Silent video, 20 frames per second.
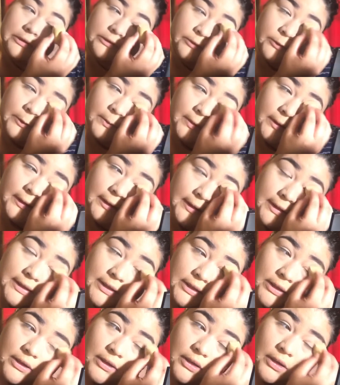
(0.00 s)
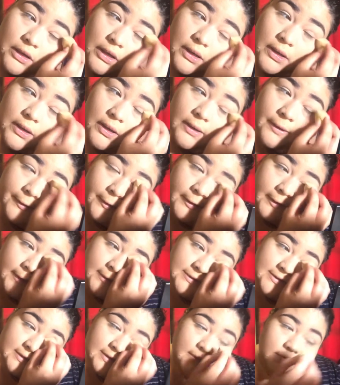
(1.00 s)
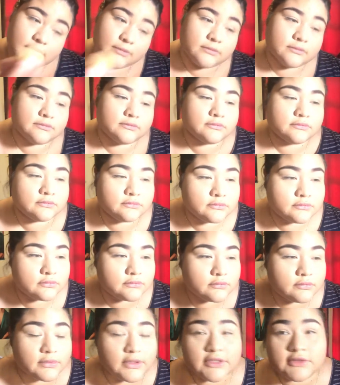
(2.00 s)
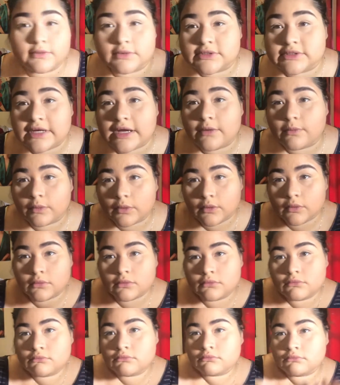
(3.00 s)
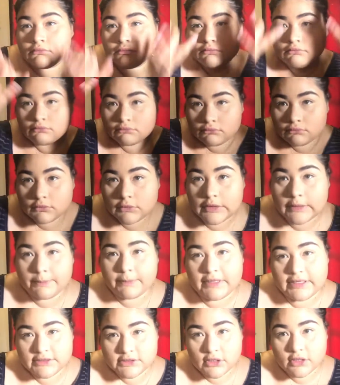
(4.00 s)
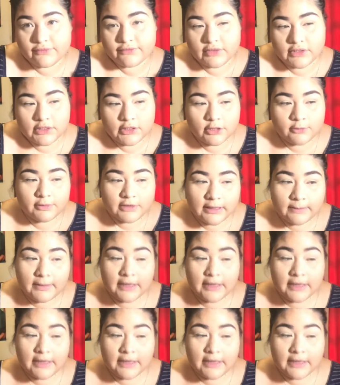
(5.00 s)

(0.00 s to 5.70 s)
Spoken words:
Normally, the next Wednesday I will get base off of here, but I